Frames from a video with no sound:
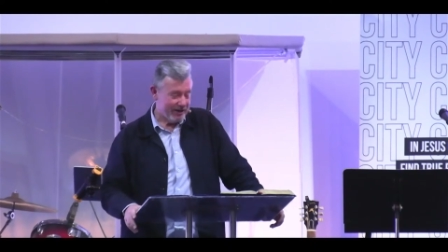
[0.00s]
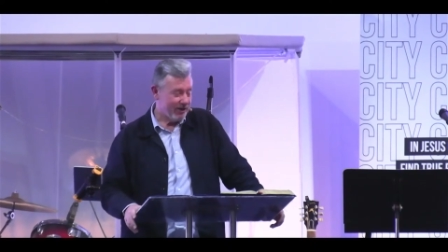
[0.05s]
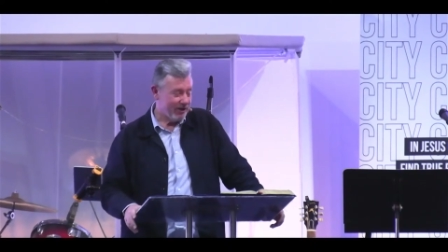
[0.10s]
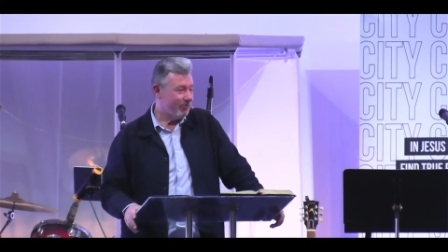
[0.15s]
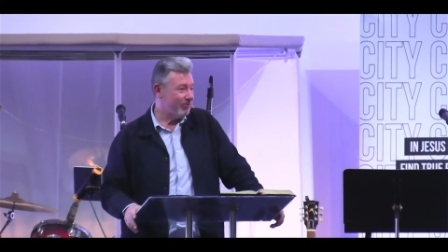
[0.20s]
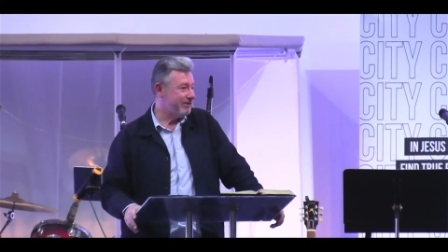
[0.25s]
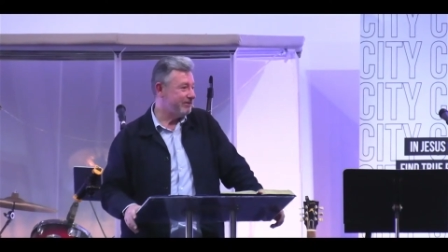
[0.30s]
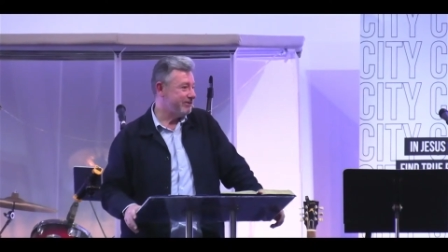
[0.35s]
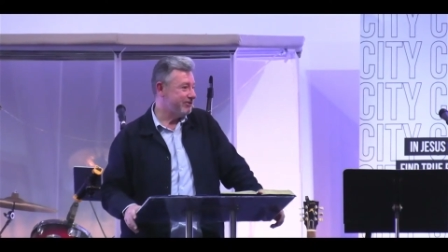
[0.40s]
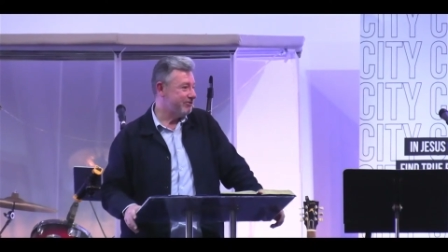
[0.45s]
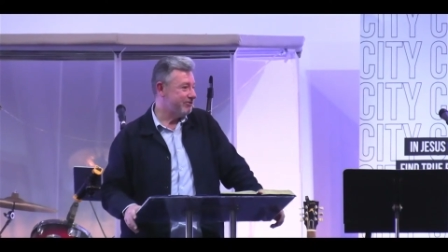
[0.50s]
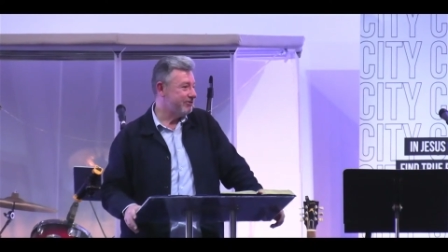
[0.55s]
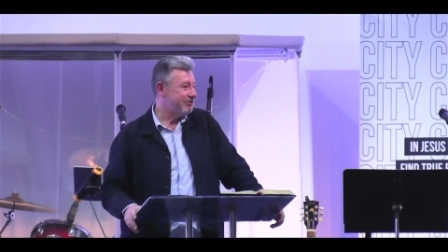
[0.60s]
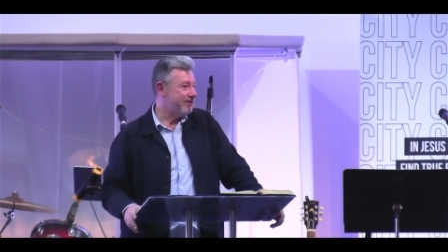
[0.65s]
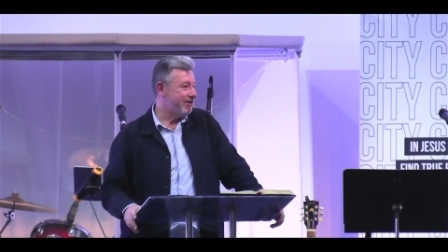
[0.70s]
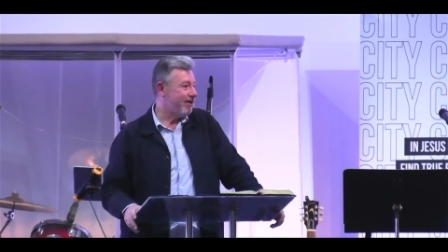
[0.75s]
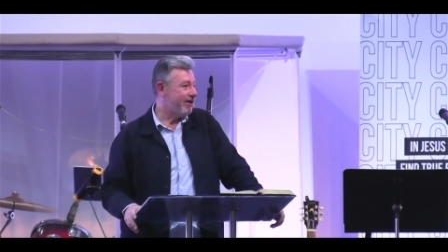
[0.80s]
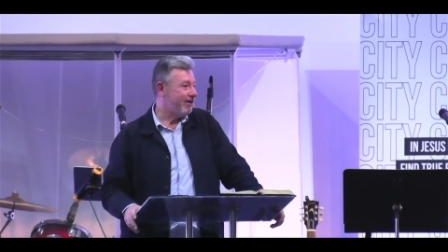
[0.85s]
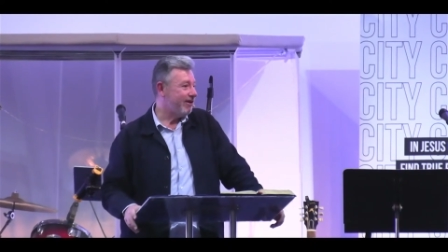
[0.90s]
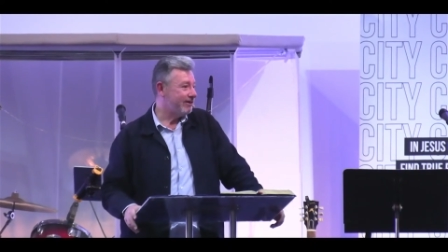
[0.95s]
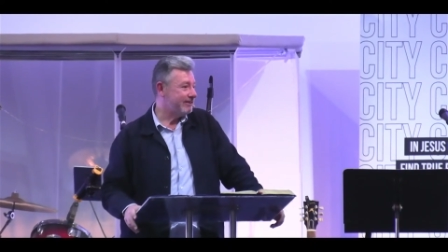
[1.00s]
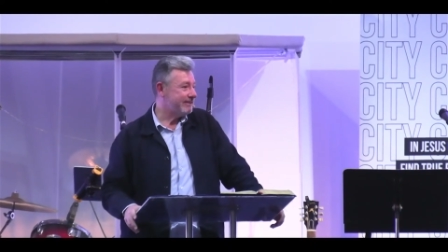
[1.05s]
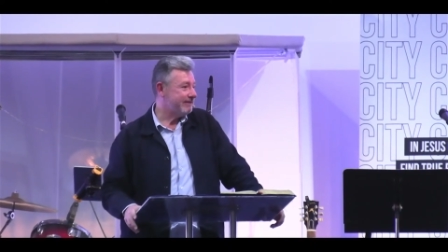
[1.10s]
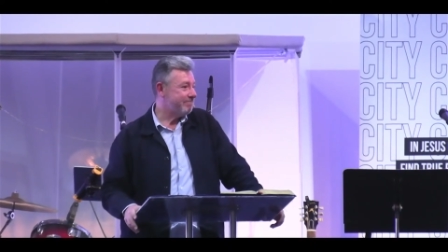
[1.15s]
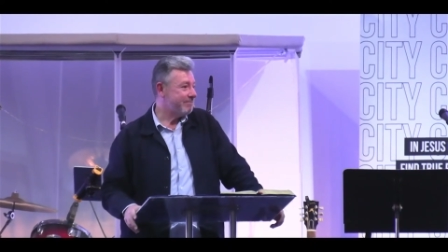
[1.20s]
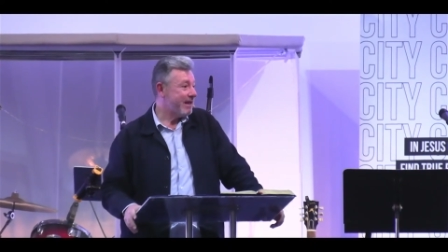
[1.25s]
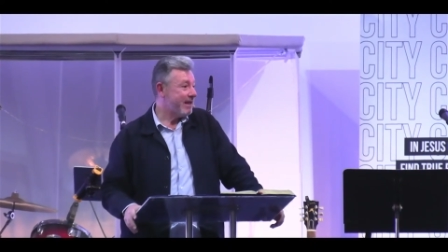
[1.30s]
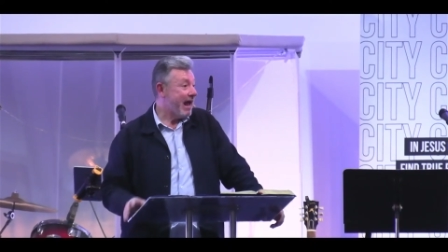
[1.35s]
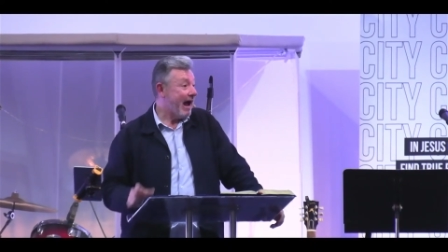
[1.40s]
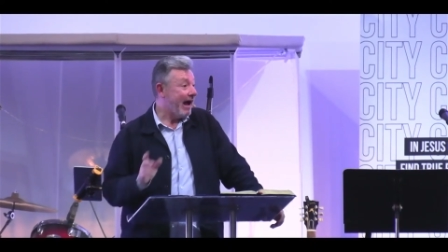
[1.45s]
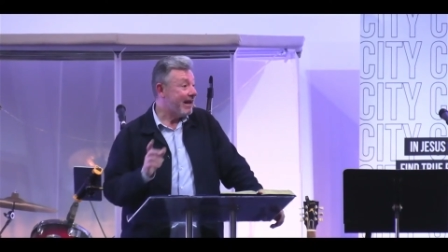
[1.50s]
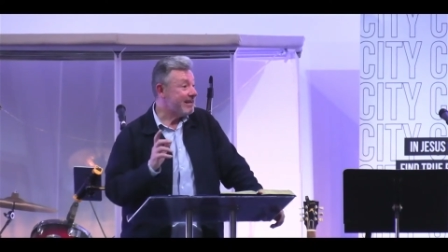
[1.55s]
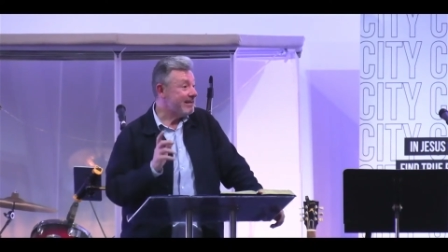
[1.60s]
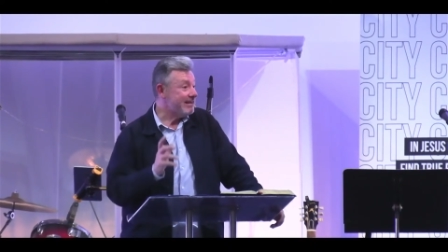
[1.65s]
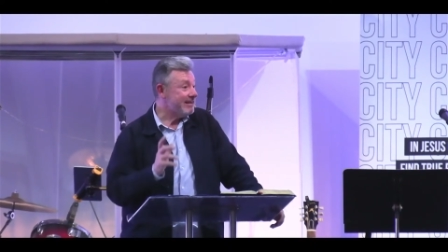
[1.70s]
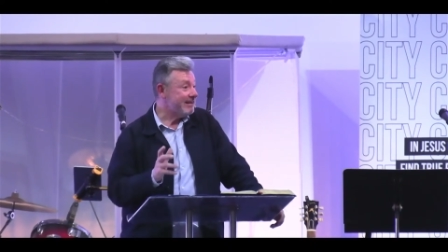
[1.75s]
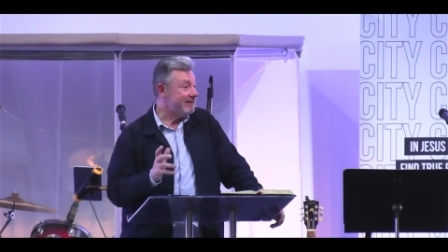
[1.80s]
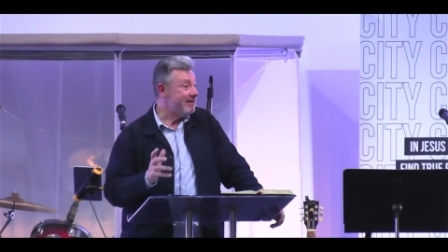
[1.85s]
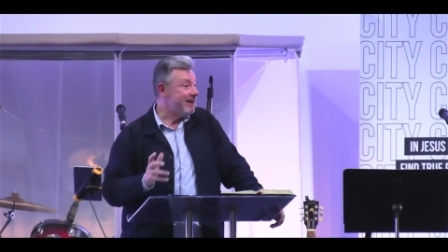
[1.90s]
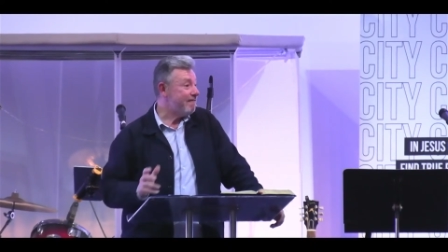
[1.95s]
with your God? I
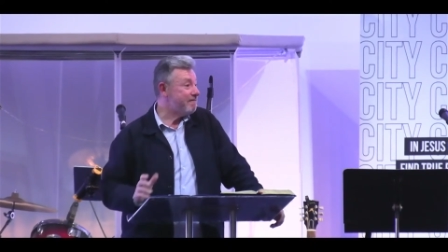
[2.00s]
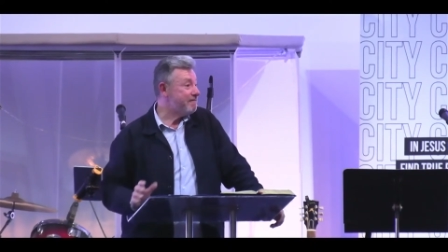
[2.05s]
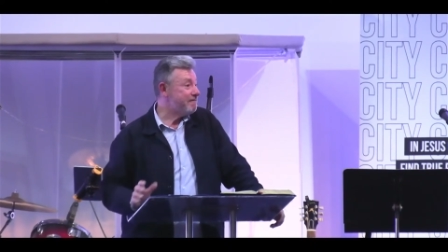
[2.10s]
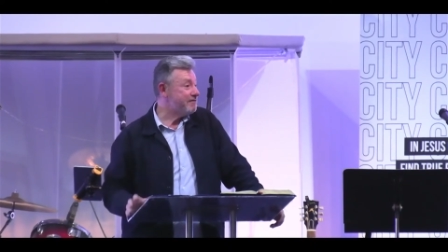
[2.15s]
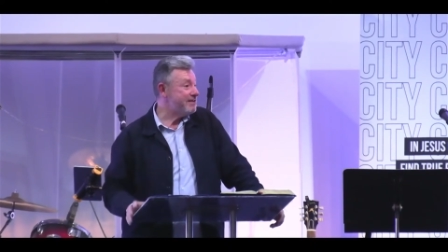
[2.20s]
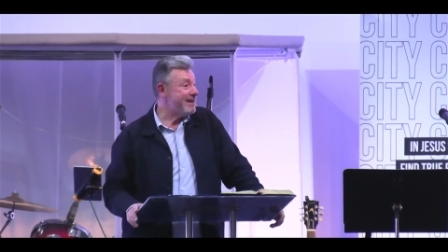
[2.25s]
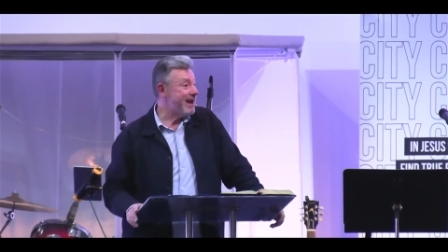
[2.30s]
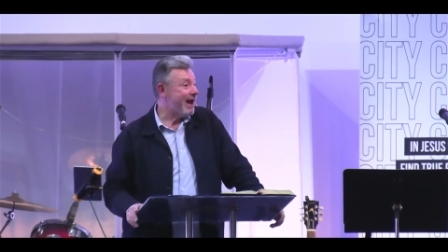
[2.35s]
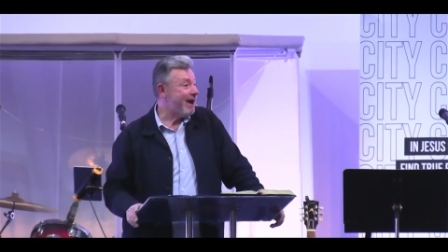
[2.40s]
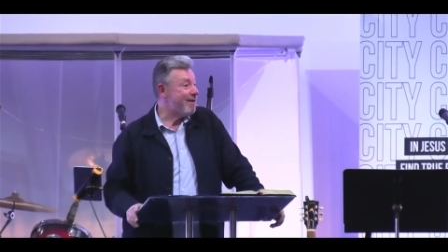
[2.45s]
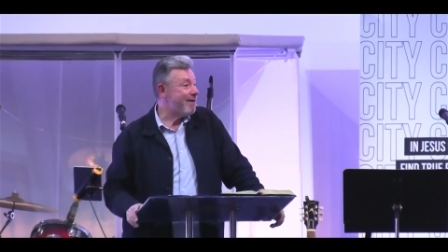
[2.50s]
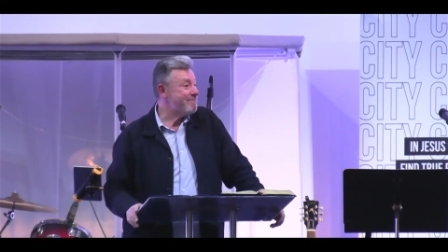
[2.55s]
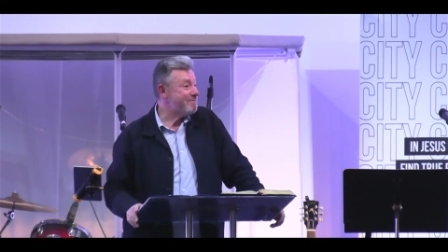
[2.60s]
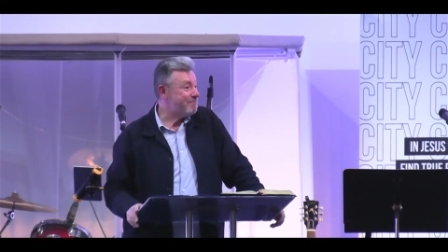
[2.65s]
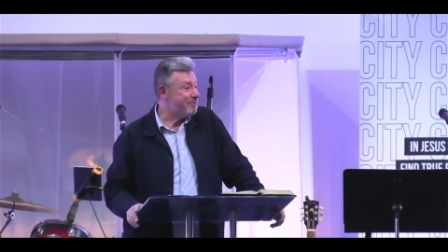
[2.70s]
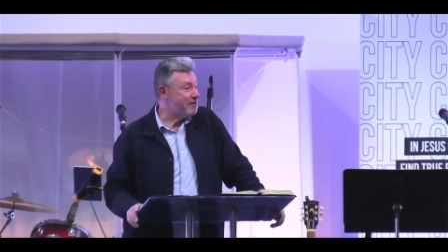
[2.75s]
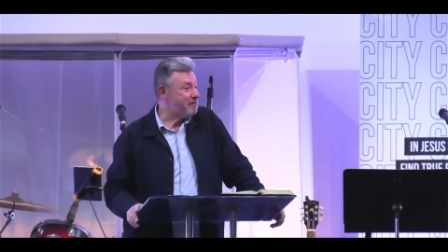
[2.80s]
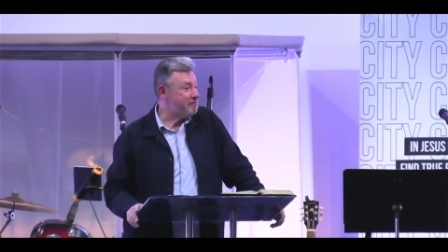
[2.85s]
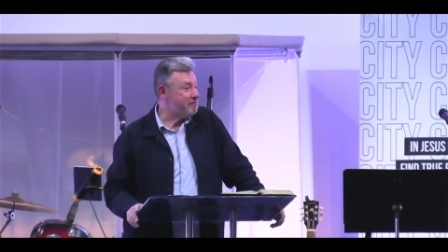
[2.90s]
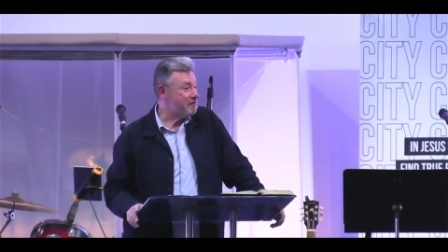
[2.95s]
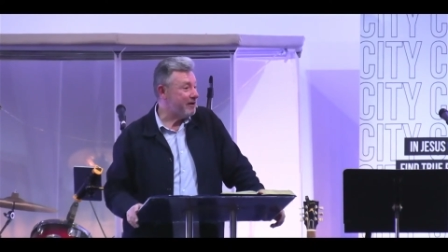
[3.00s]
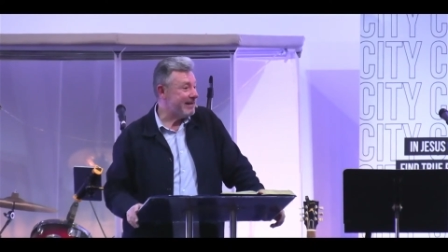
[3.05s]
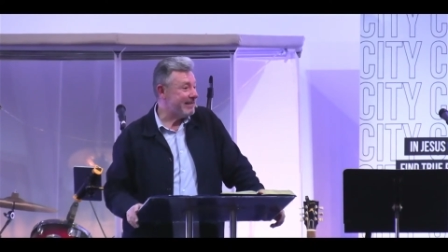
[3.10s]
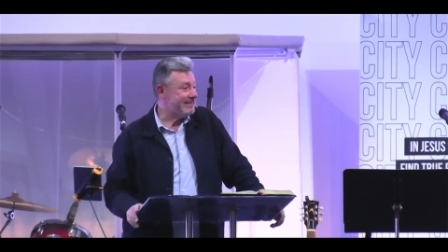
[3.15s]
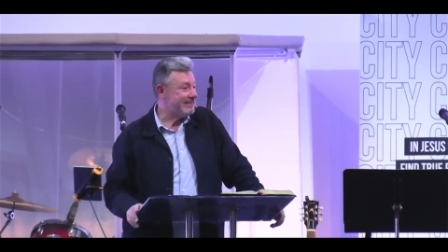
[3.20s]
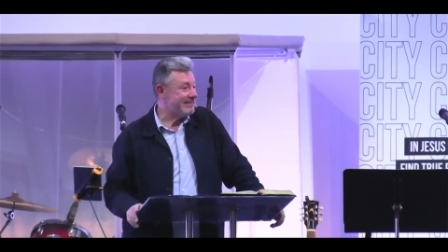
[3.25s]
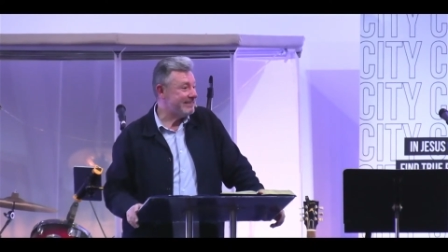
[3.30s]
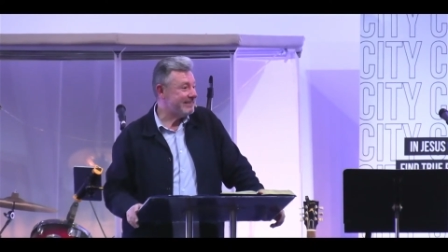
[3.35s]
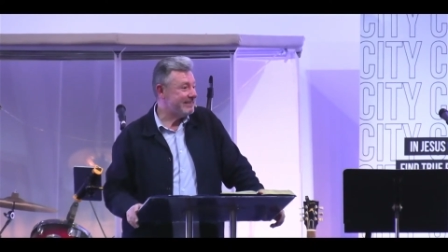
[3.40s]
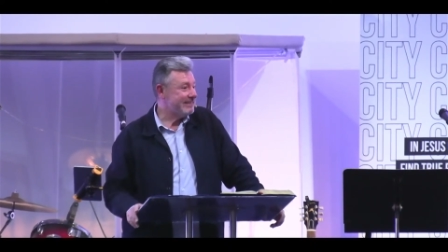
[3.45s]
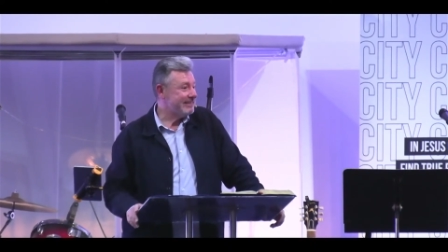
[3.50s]
love the Amplified